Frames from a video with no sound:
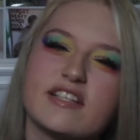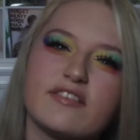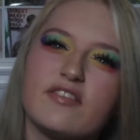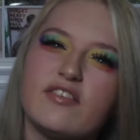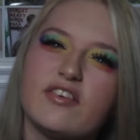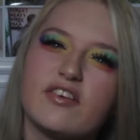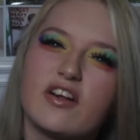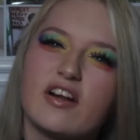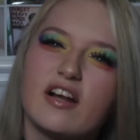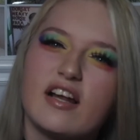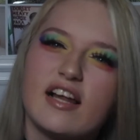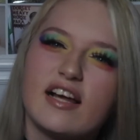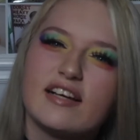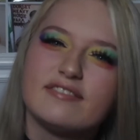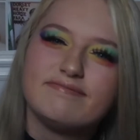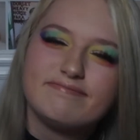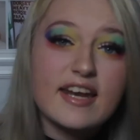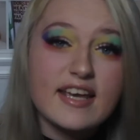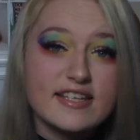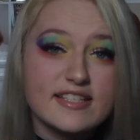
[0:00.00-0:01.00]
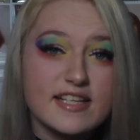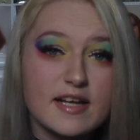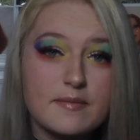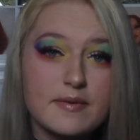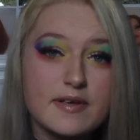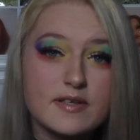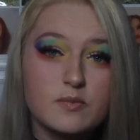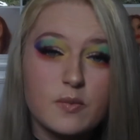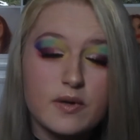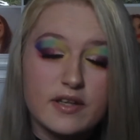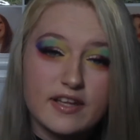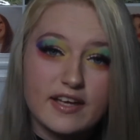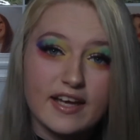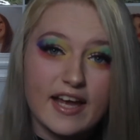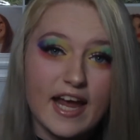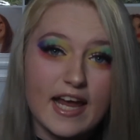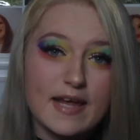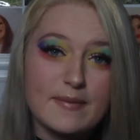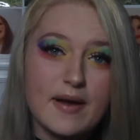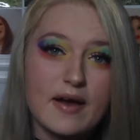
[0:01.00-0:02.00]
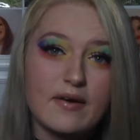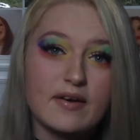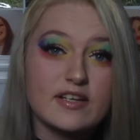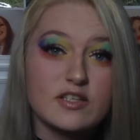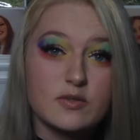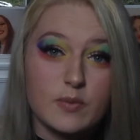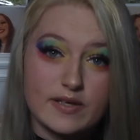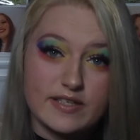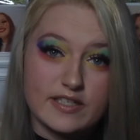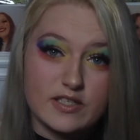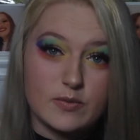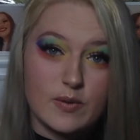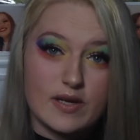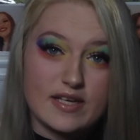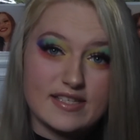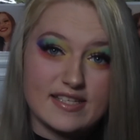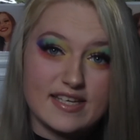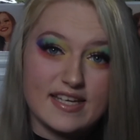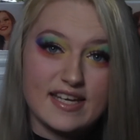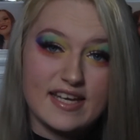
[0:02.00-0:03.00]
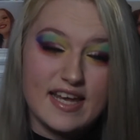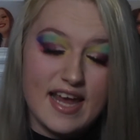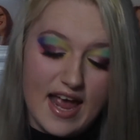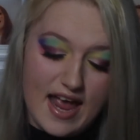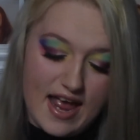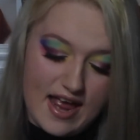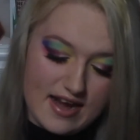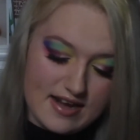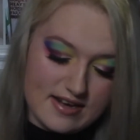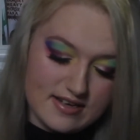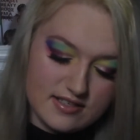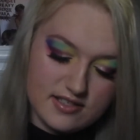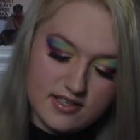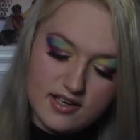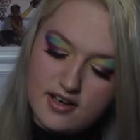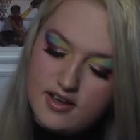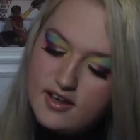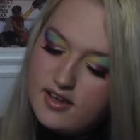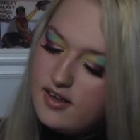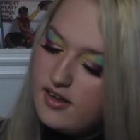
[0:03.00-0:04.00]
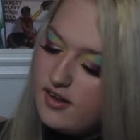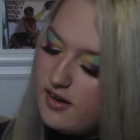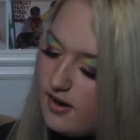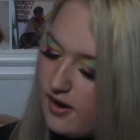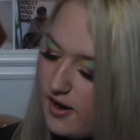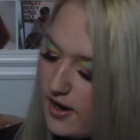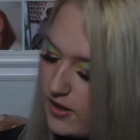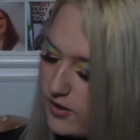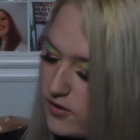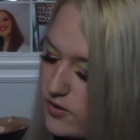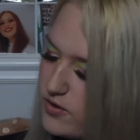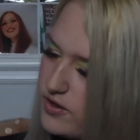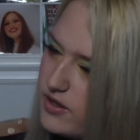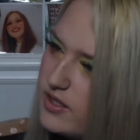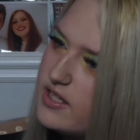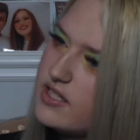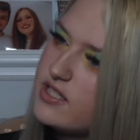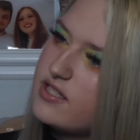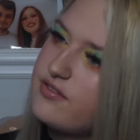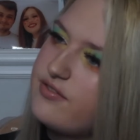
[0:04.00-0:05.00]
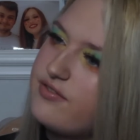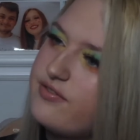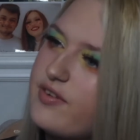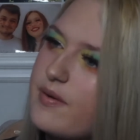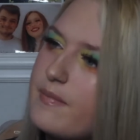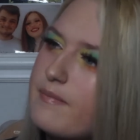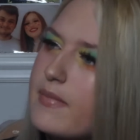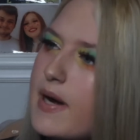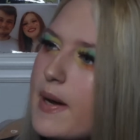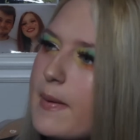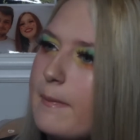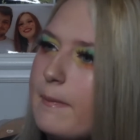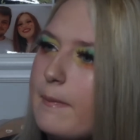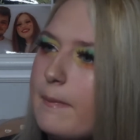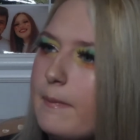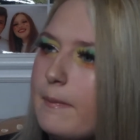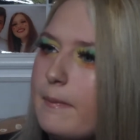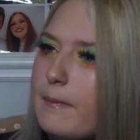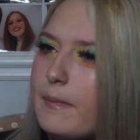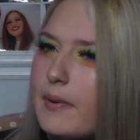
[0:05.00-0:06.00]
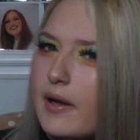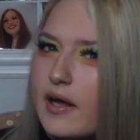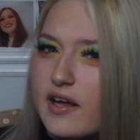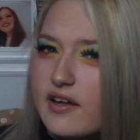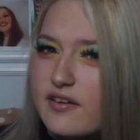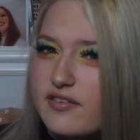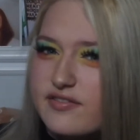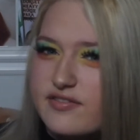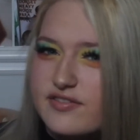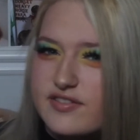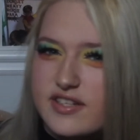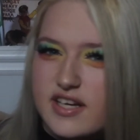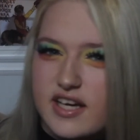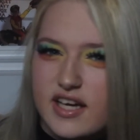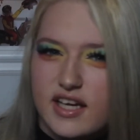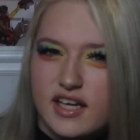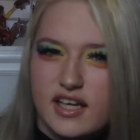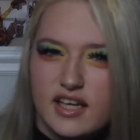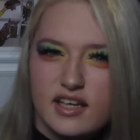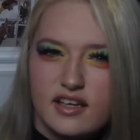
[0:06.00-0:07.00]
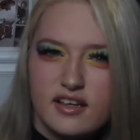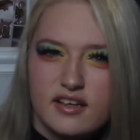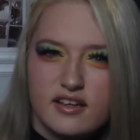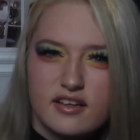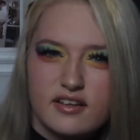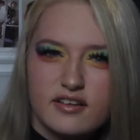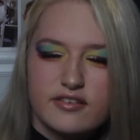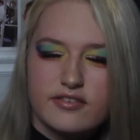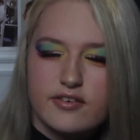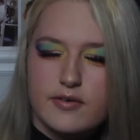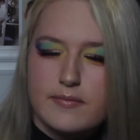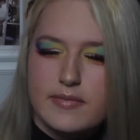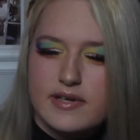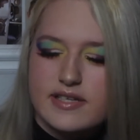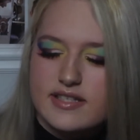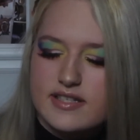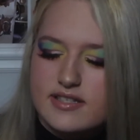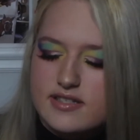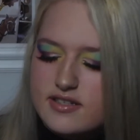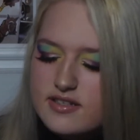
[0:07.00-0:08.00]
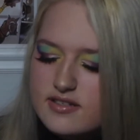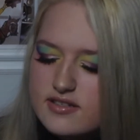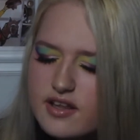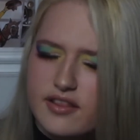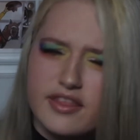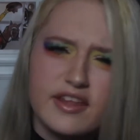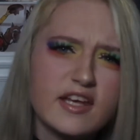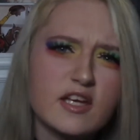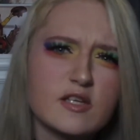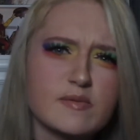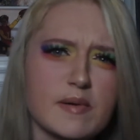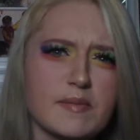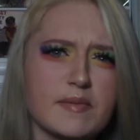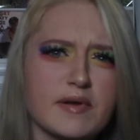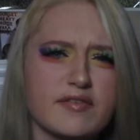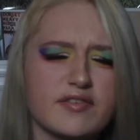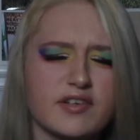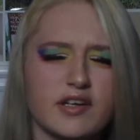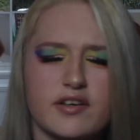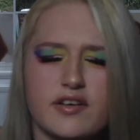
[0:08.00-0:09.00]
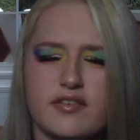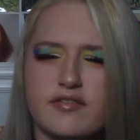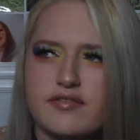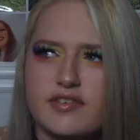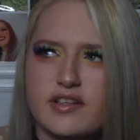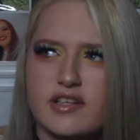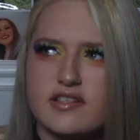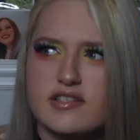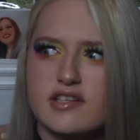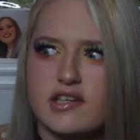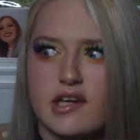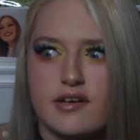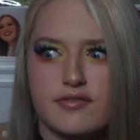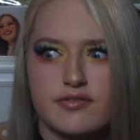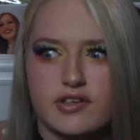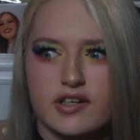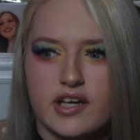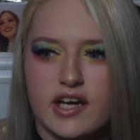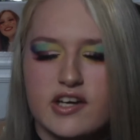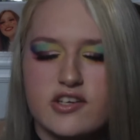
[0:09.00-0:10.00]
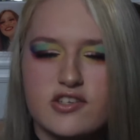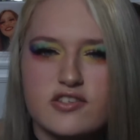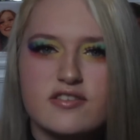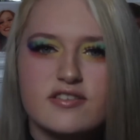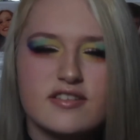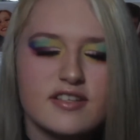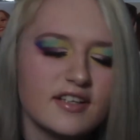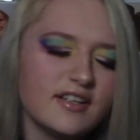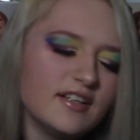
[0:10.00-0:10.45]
I'm not gonna lie. Next up is one that came out in 2020, and I got this for my birthday from my sisters. I think it's my birthday, I don't think there's any other occasions.